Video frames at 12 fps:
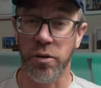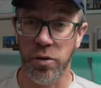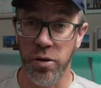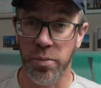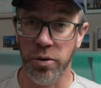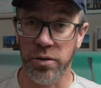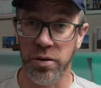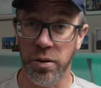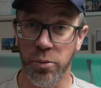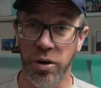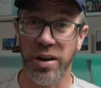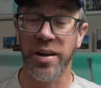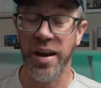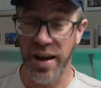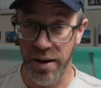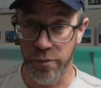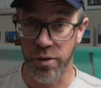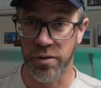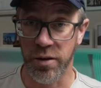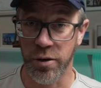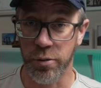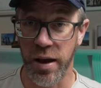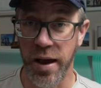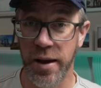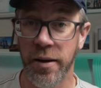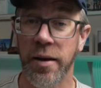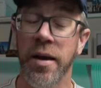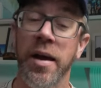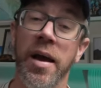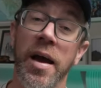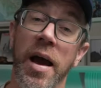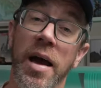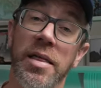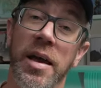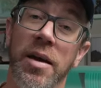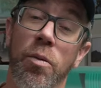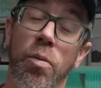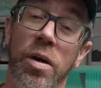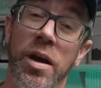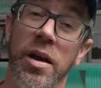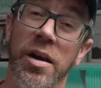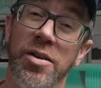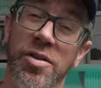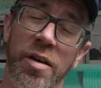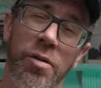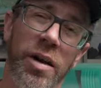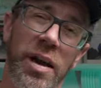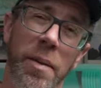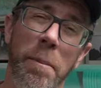2 boils in the morning every single day. And then we generally